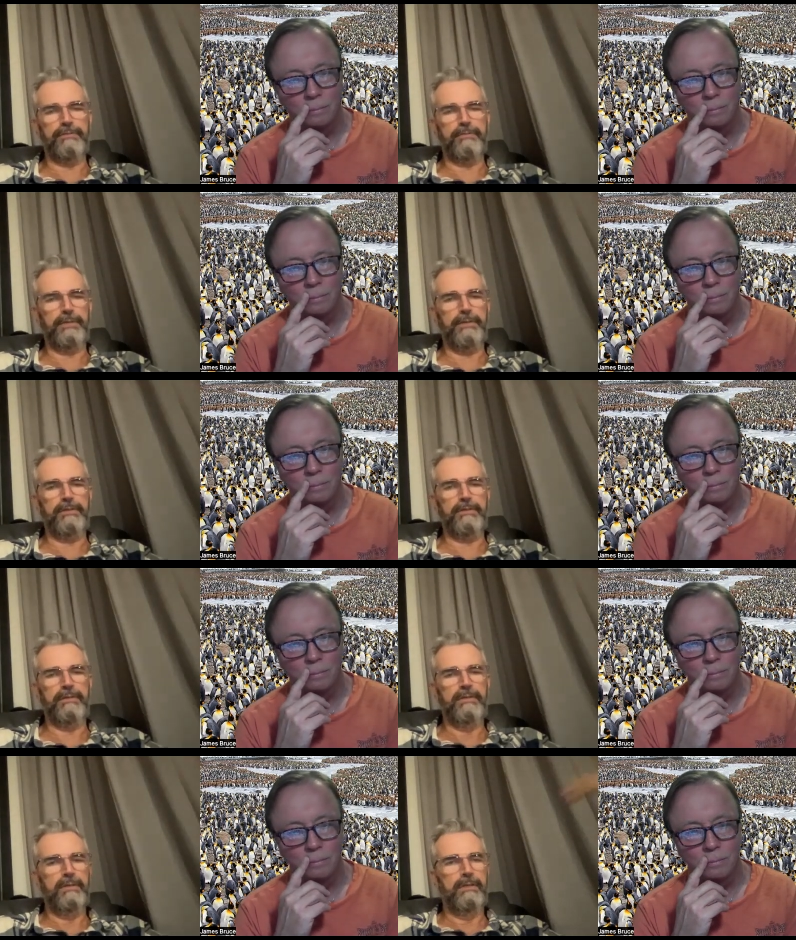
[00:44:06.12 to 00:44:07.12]
Speaker 1: from
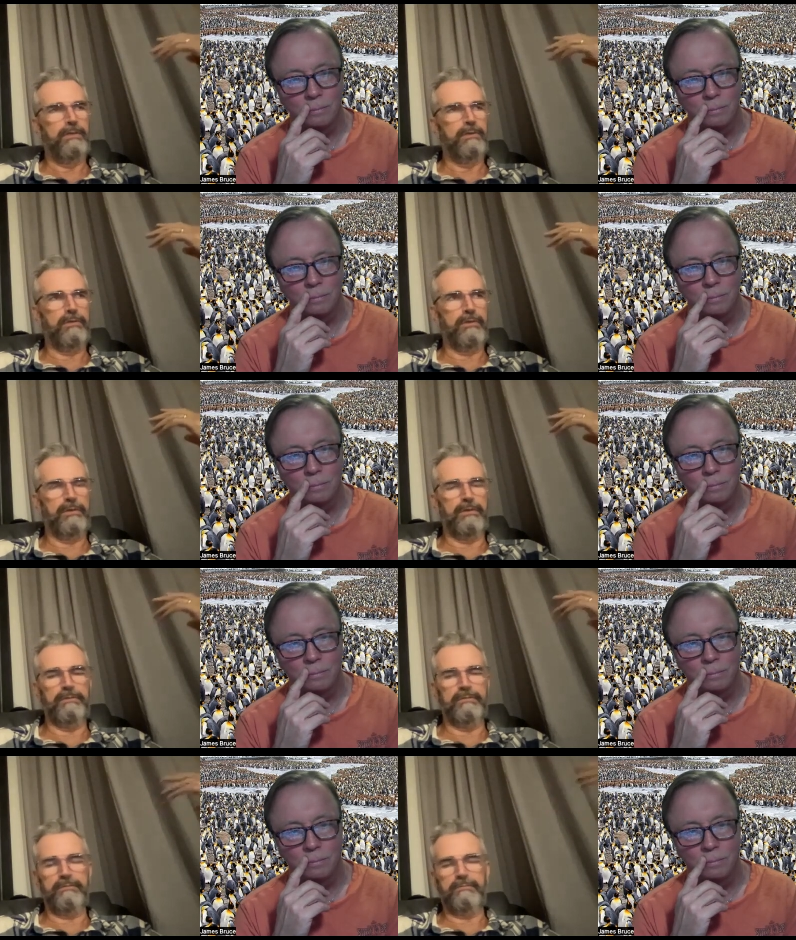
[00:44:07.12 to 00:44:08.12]
here,
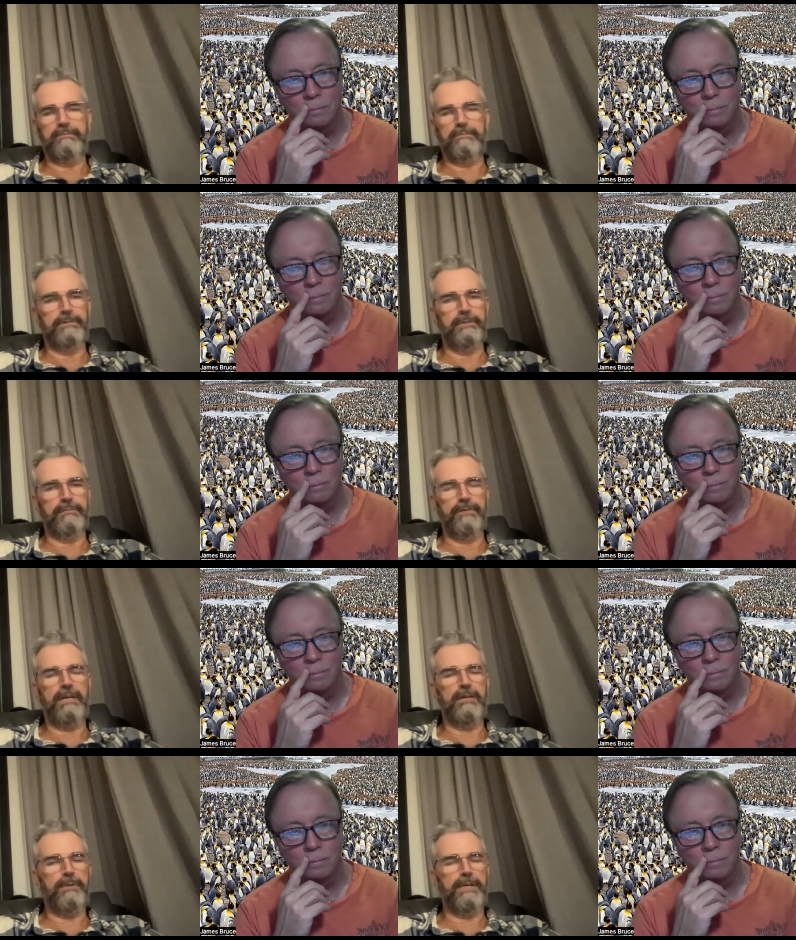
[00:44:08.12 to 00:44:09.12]
or you know,
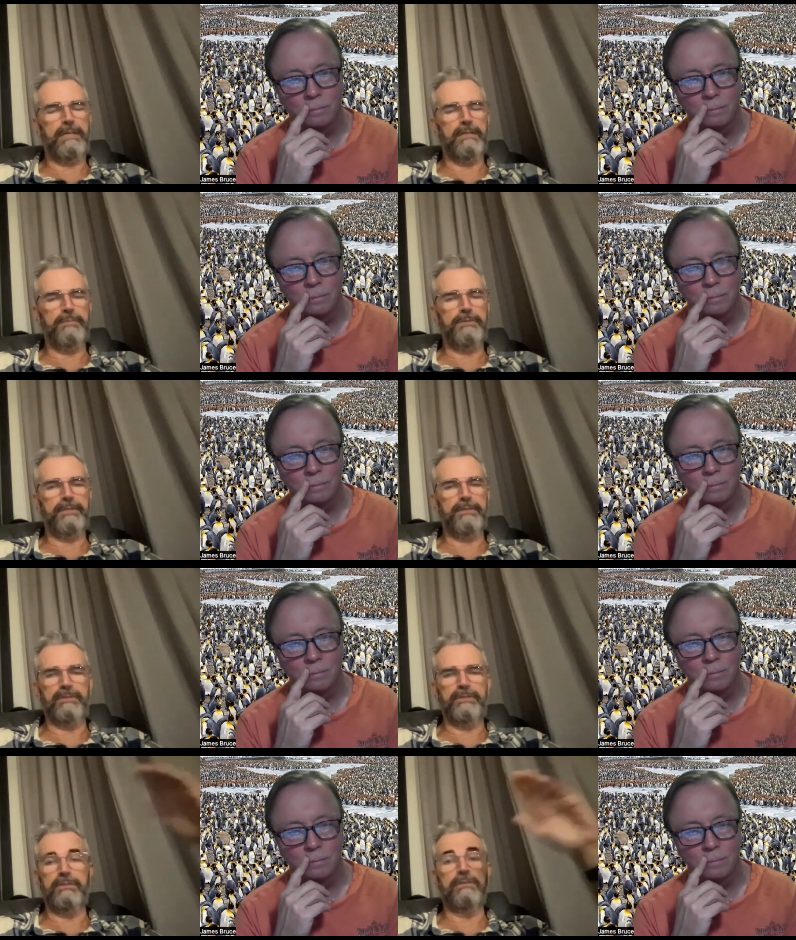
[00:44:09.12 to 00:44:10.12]
not apocalyptic, it's
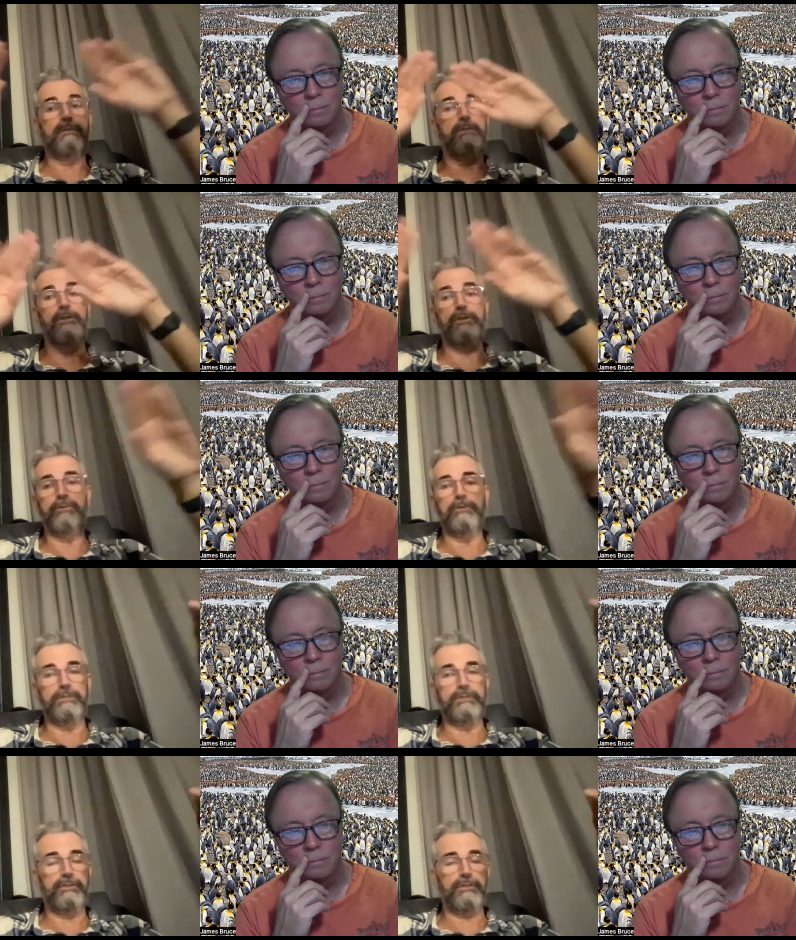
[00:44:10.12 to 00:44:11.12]
just new.
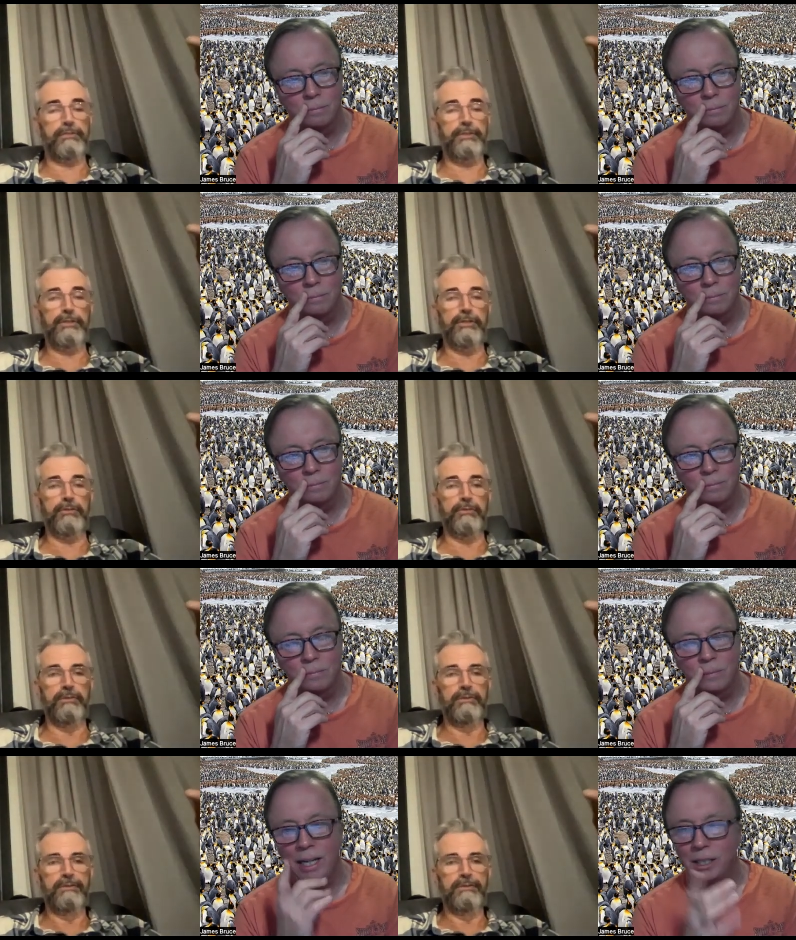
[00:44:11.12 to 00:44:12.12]
It's just going to be new.
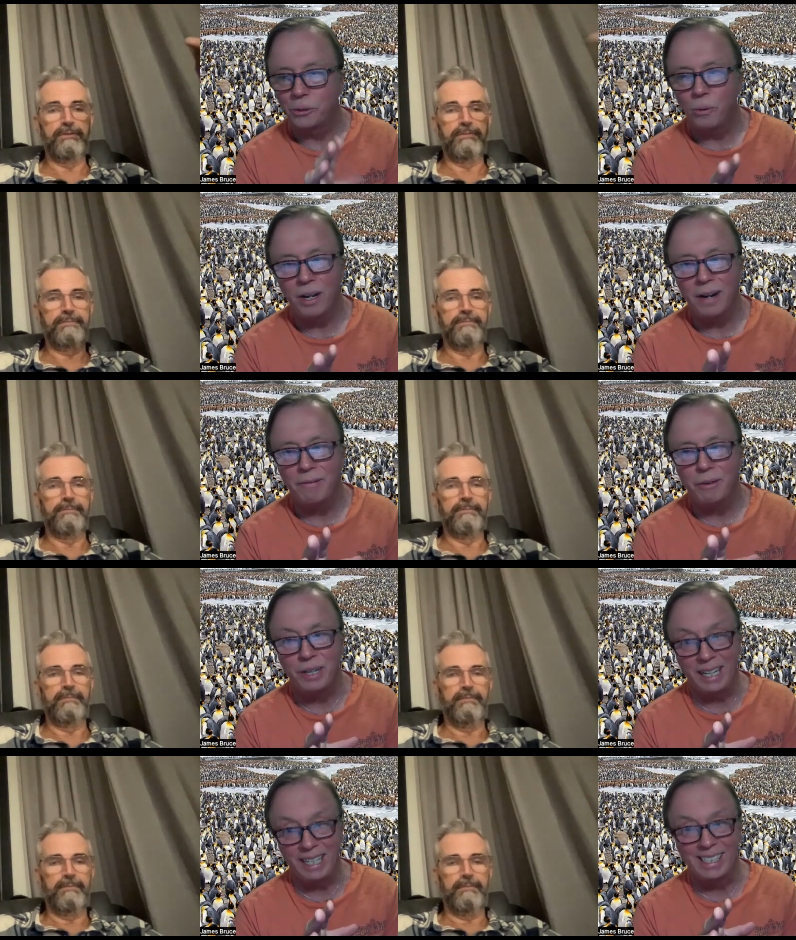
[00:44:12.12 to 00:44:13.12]
Speaker 2: It's
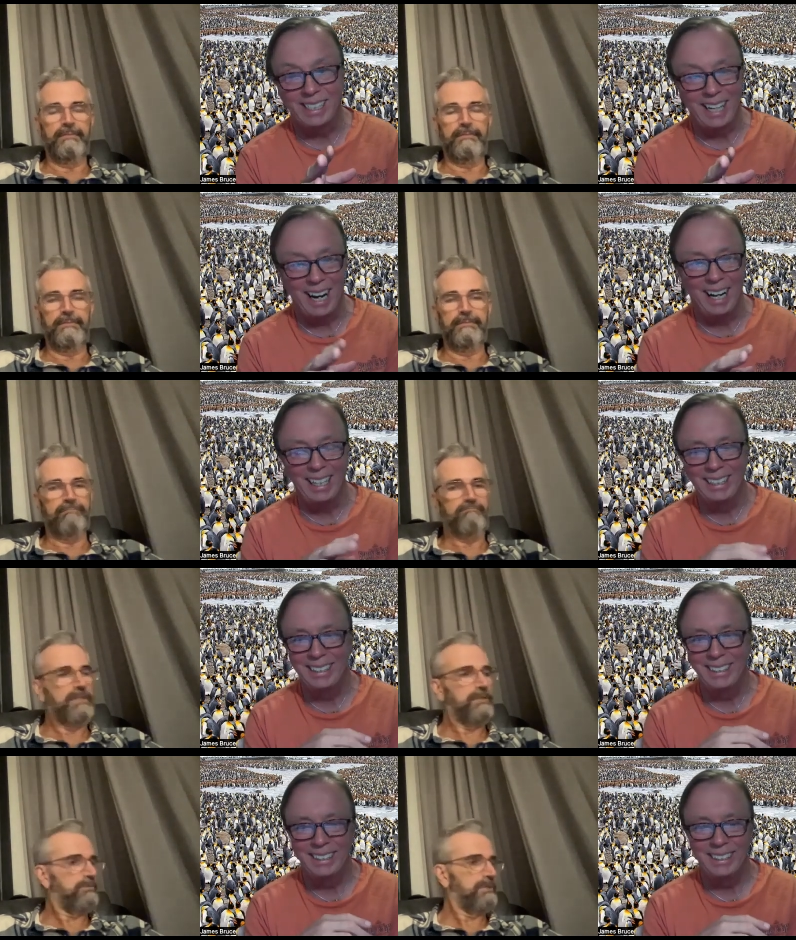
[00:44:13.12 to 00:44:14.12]
whatever it is. Yeah.
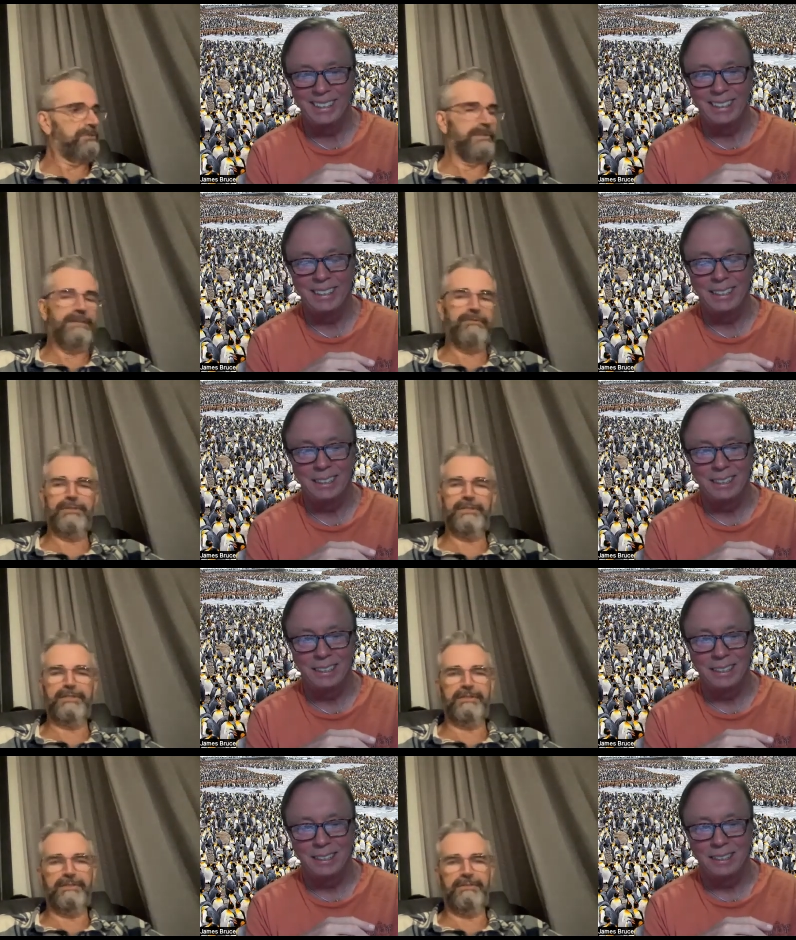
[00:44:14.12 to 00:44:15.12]
Speaker 1: It's whatever it
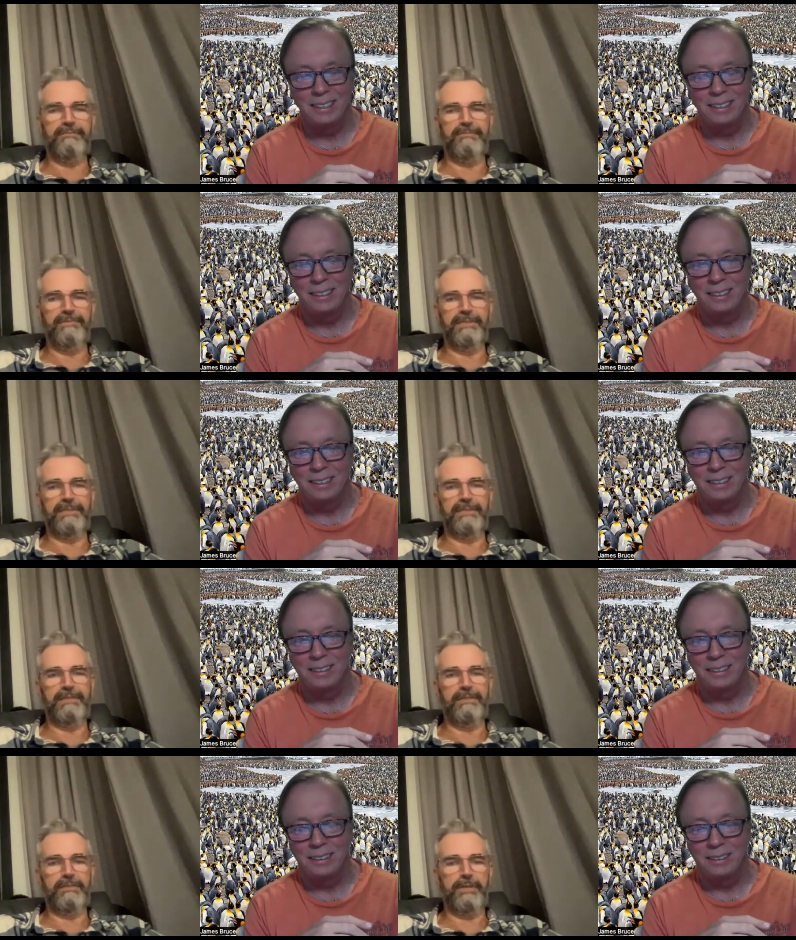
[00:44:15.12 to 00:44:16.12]
is, but
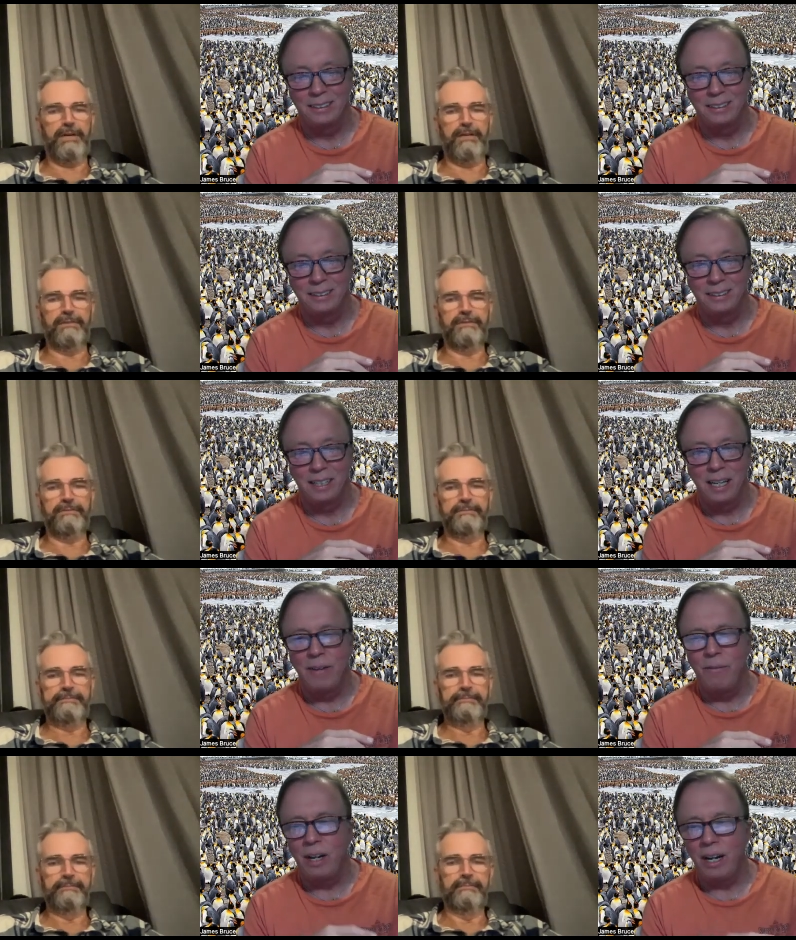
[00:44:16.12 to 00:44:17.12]
uh, here we are.
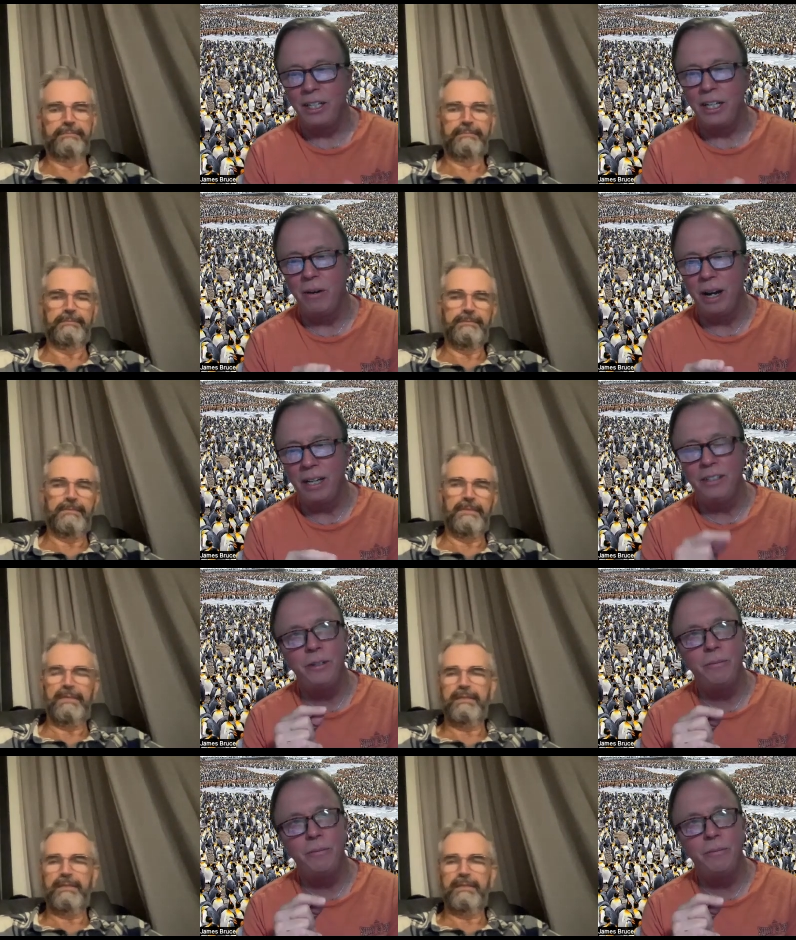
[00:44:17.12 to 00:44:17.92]
You know, and